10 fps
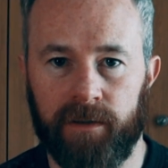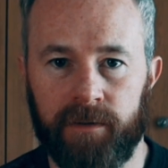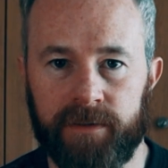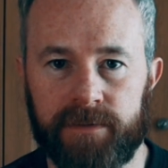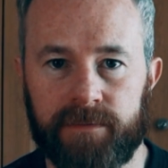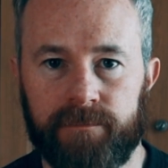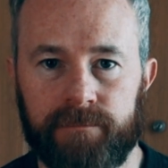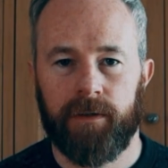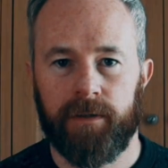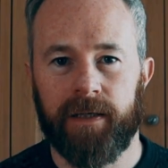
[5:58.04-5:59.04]
lines.
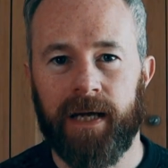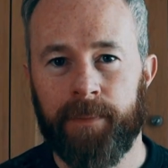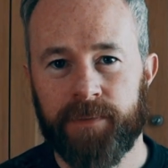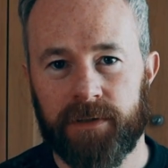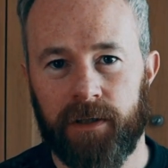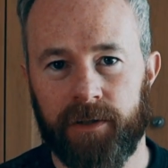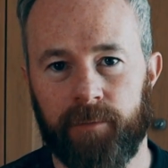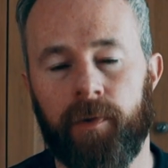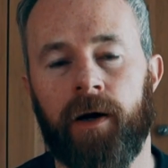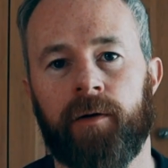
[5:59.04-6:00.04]
The gaps on
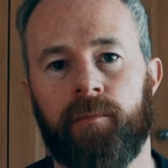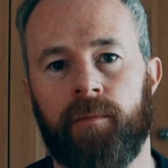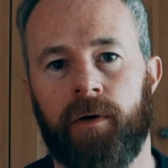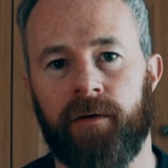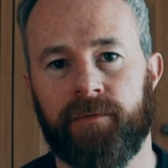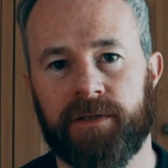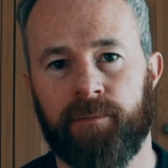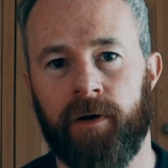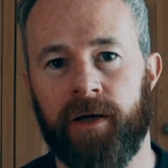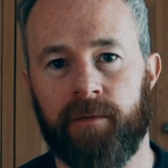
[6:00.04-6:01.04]
the bottom of the
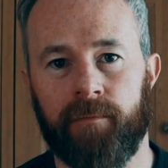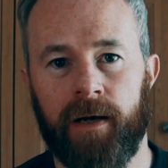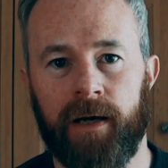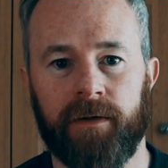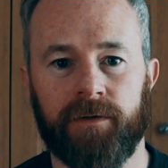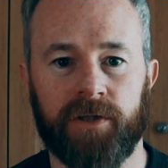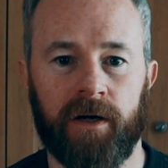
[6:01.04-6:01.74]
supply and demand